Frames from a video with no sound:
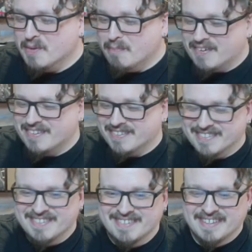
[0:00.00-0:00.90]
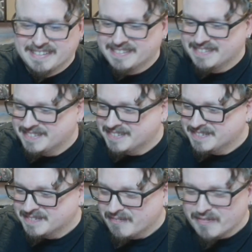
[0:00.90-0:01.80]
boxes
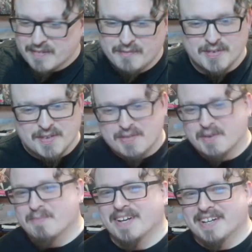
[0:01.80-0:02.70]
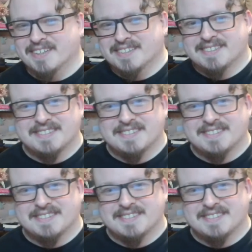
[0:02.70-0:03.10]
for the thumbnail,